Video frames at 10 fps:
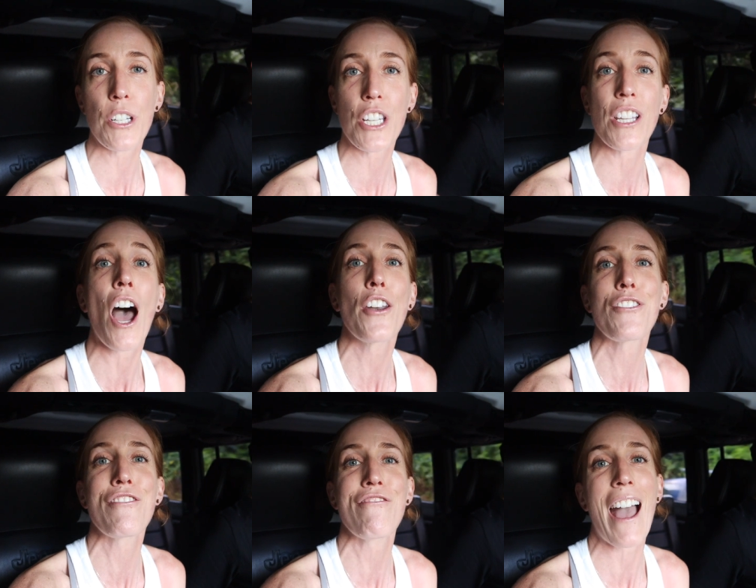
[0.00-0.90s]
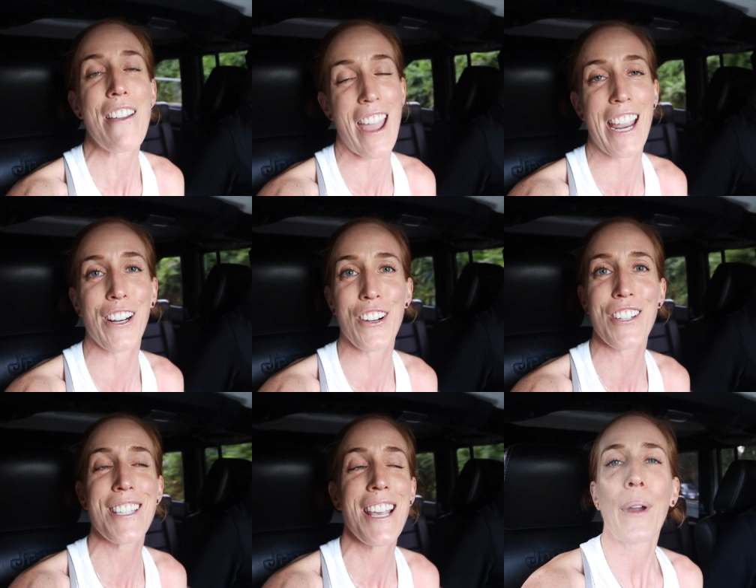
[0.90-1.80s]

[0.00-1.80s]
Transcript: which is 105 acres.